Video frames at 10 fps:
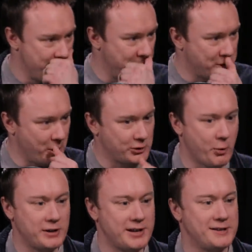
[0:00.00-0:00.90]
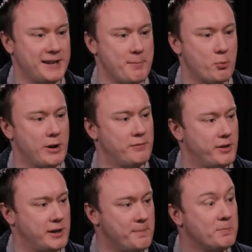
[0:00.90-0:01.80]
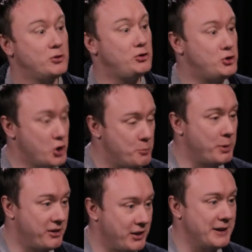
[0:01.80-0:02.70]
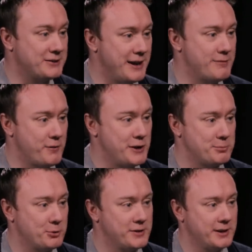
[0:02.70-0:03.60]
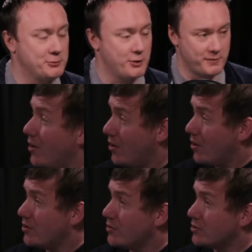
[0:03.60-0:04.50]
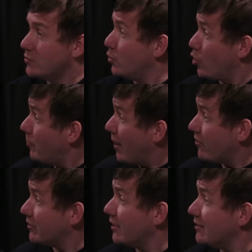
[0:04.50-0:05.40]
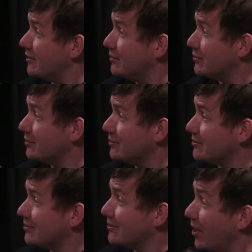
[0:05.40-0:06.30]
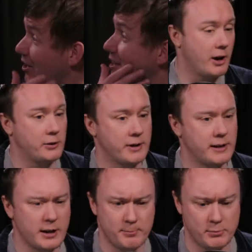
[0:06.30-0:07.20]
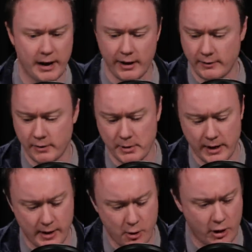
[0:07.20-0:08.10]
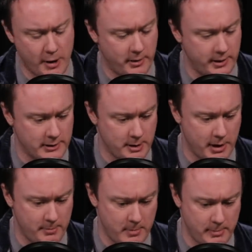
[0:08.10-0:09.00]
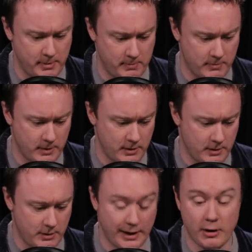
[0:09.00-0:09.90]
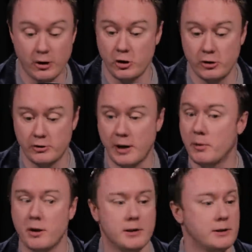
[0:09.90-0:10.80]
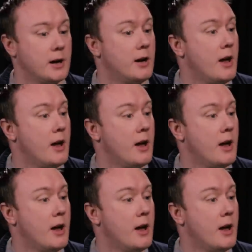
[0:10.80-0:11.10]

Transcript: But so, so I tend to get brought in for the stupid things that involve esports things rather than. Uh, so you were compering that then? Or? Hosting, yeah. Oh, yeah, so yeah okay. I did a charity thing for the beginning. You've got a couple of things coming up, maybe I shouldn't say what those things are.